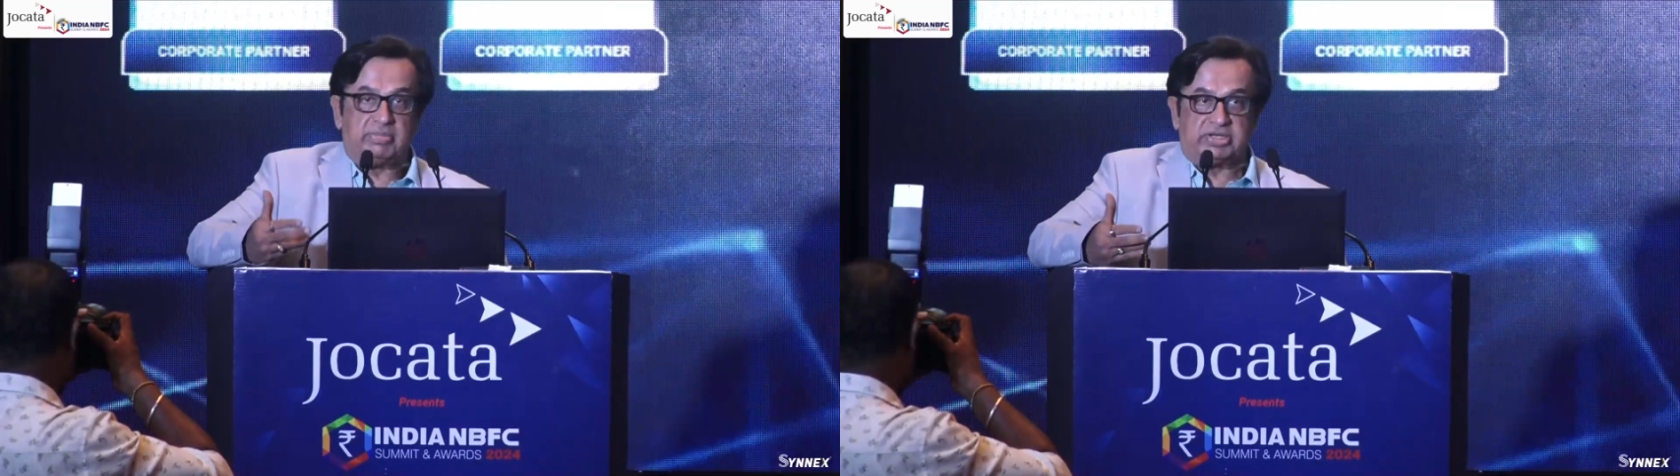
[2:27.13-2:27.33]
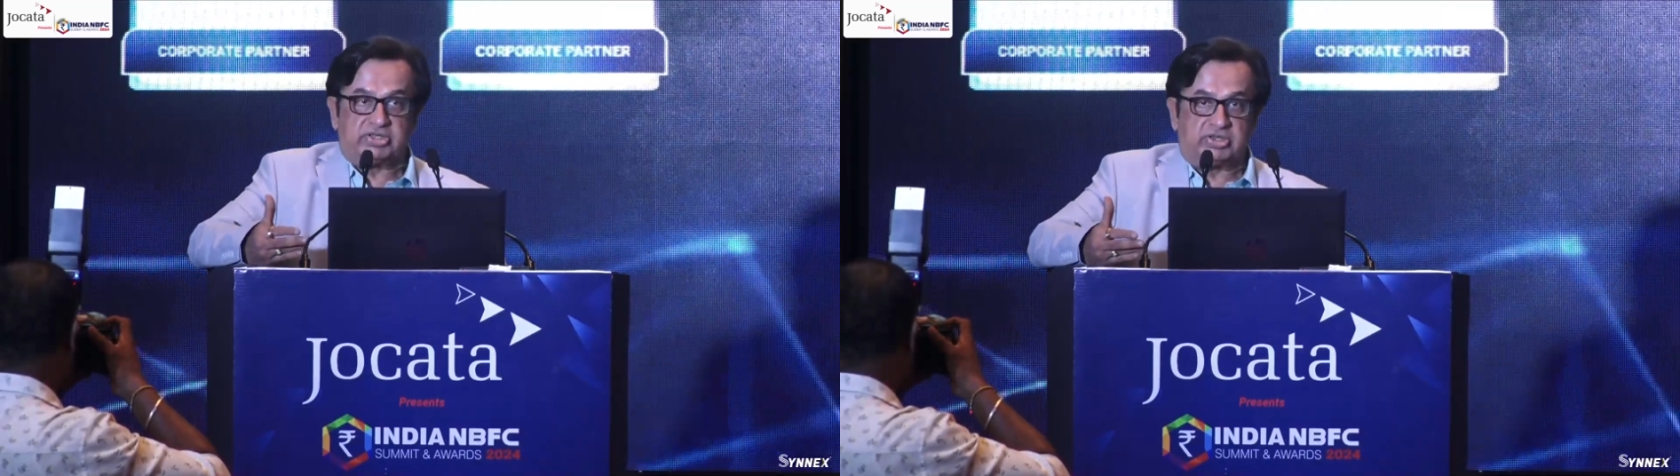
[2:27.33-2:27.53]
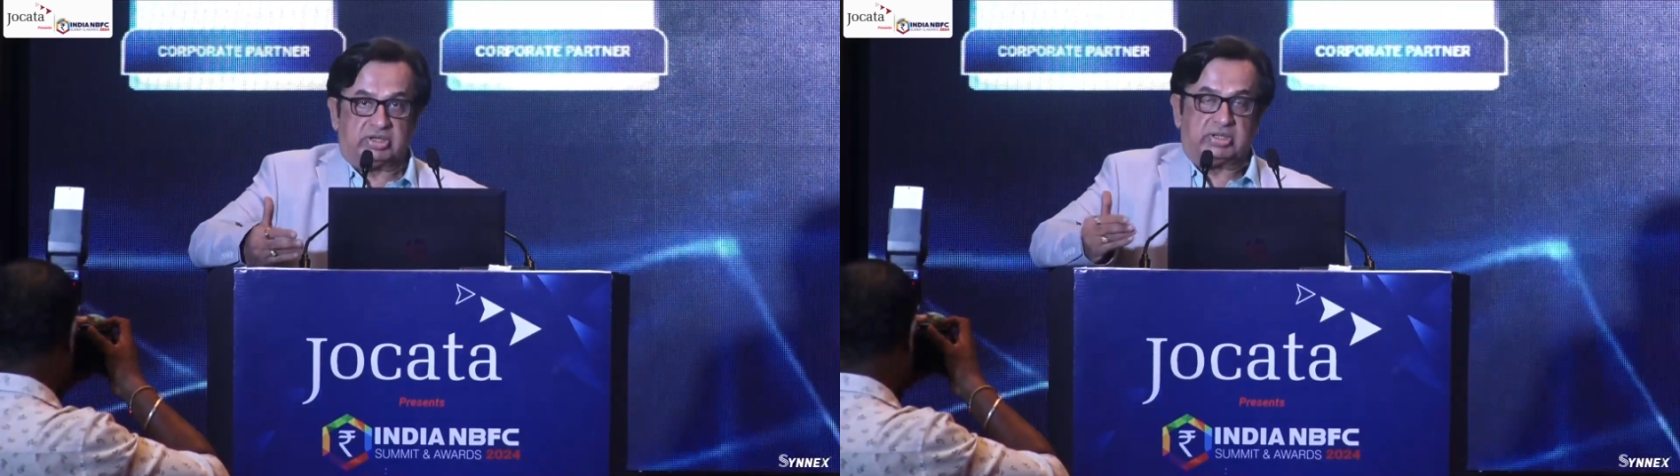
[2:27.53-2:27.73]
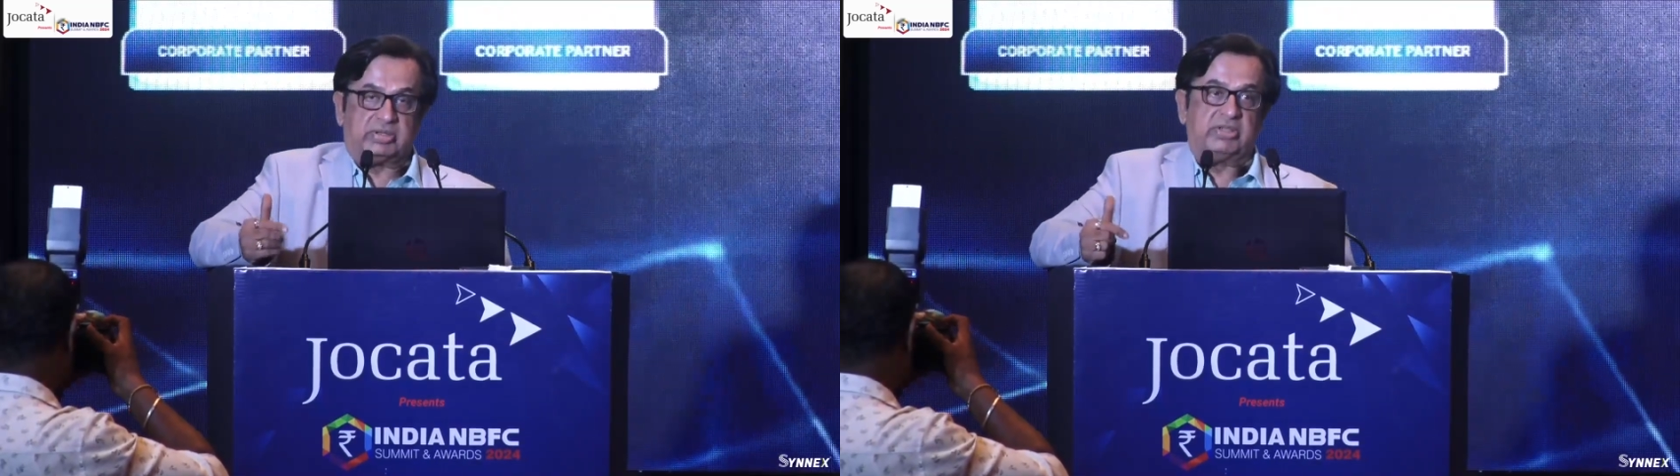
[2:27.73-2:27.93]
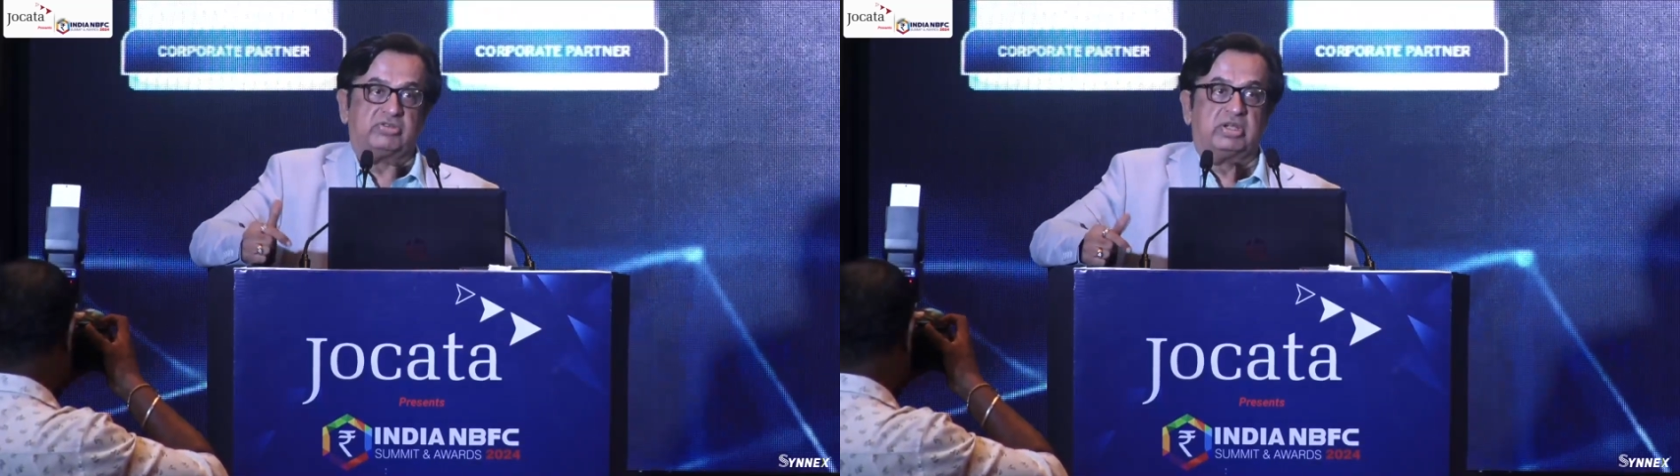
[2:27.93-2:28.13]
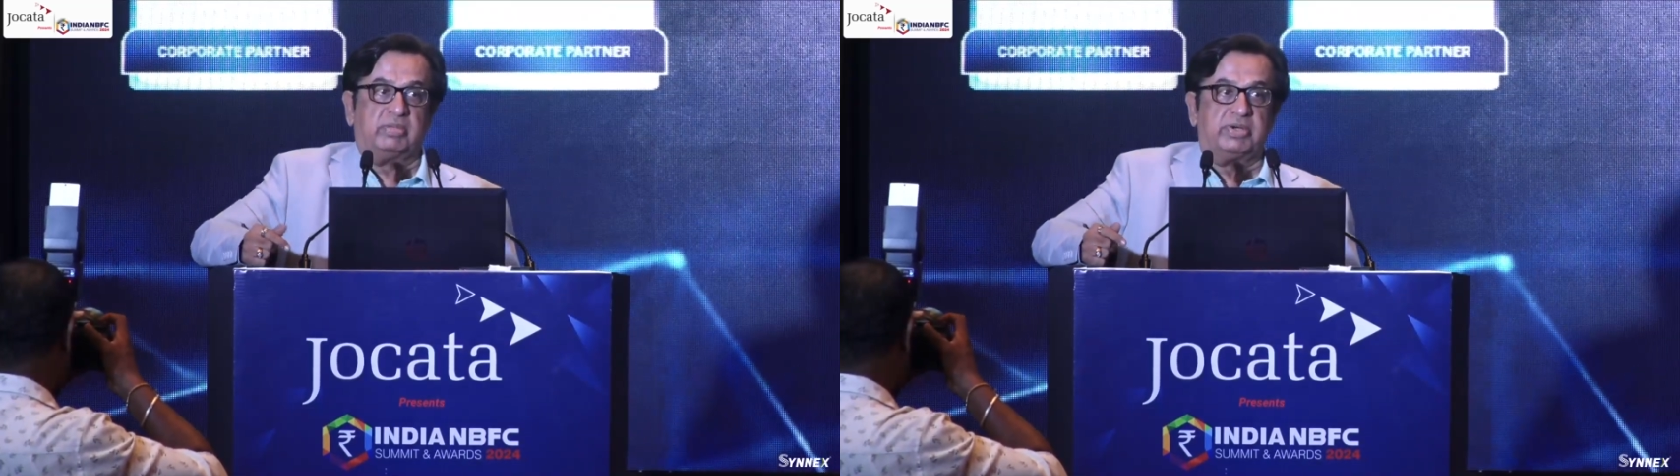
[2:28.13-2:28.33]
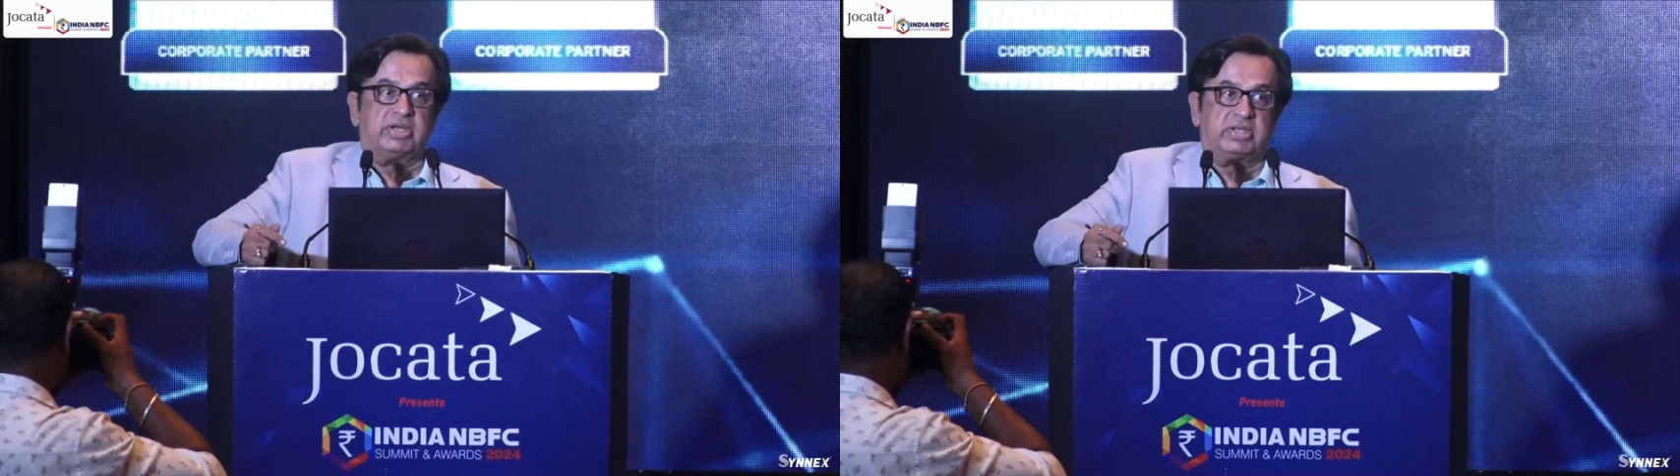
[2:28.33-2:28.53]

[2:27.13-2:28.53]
which Devashankar